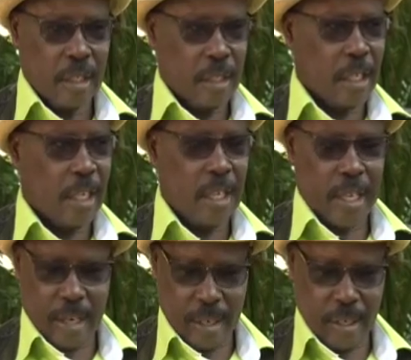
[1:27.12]

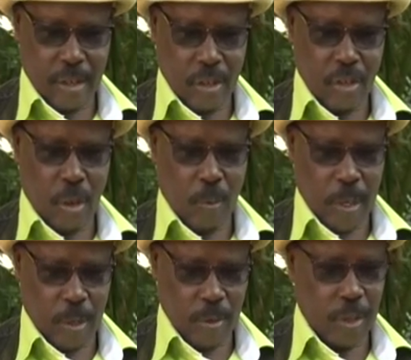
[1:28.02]
declaring your
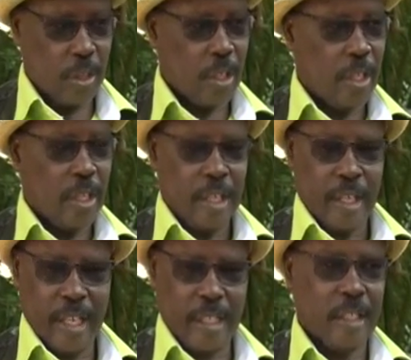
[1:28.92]
wealth.
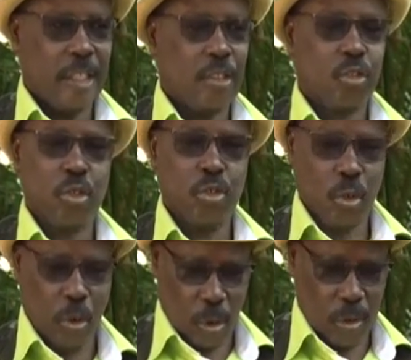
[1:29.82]
Let the
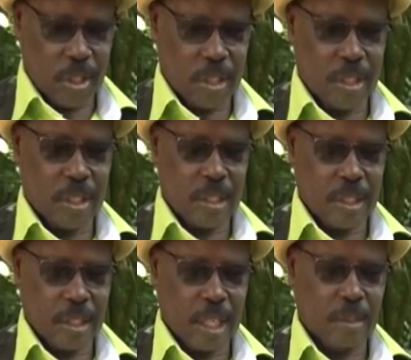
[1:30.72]
social audit
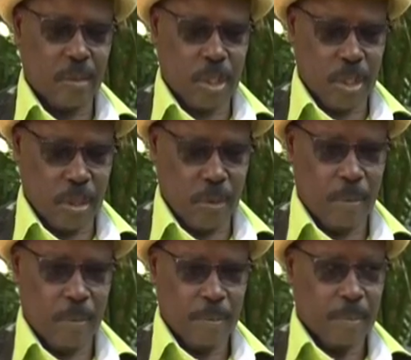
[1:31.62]
start with you.
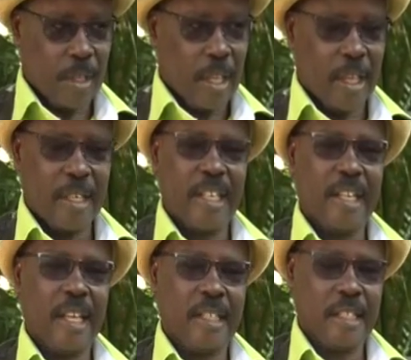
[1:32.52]

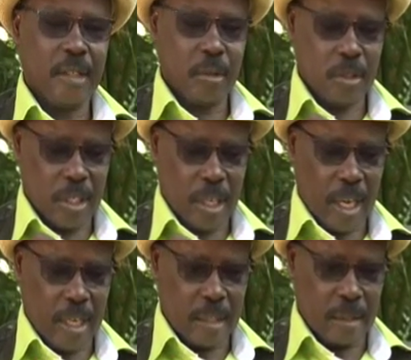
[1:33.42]
And let those
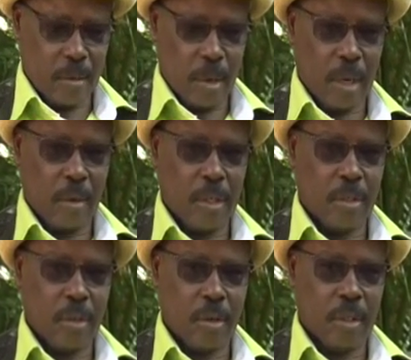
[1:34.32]
guys who are going
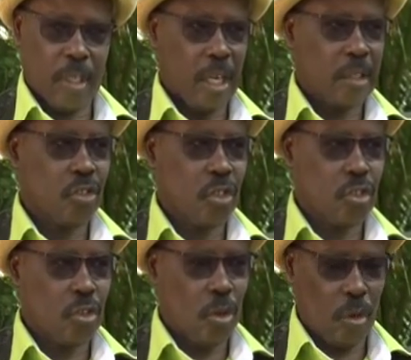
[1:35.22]
to conduct
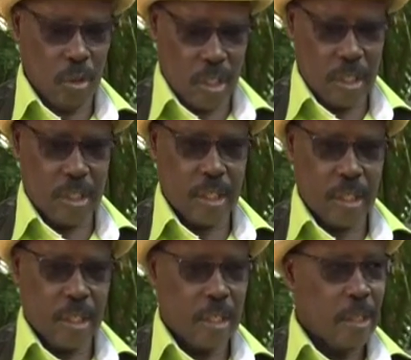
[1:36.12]
social audit
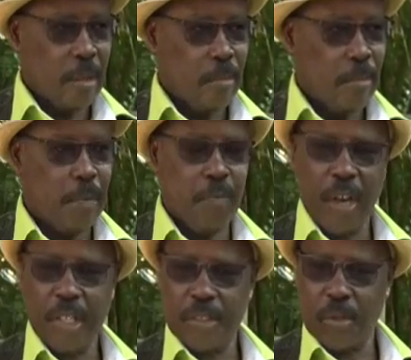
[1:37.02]
be
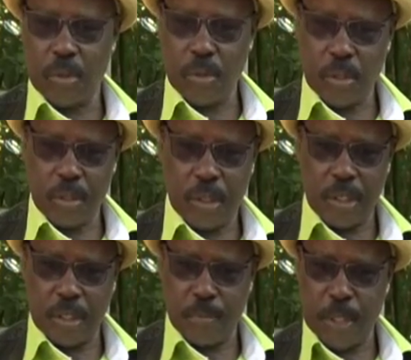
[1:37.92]
first
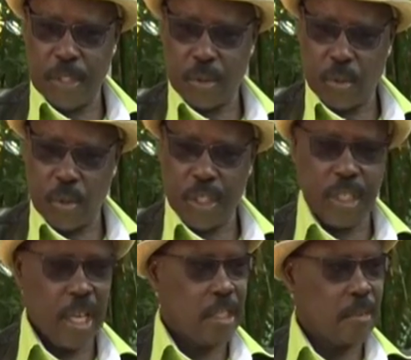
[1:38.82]
be
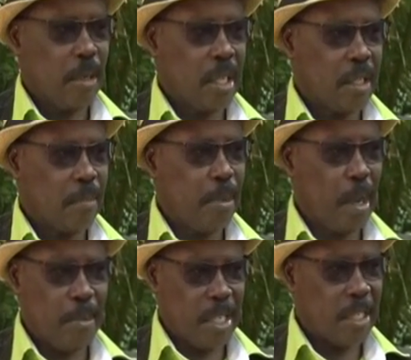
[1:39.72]
scrutinized by the
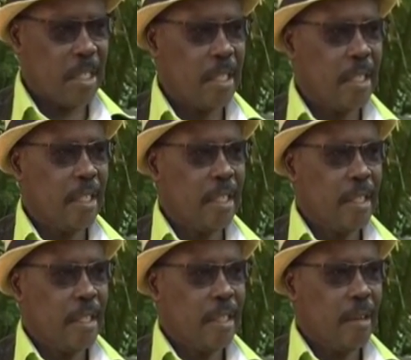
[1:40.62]
public
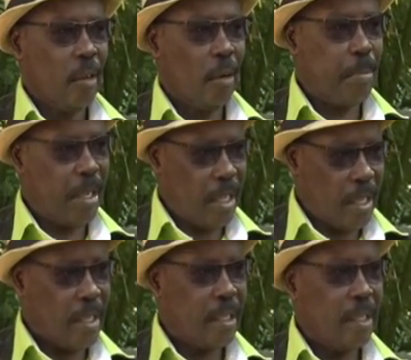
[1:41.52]
openly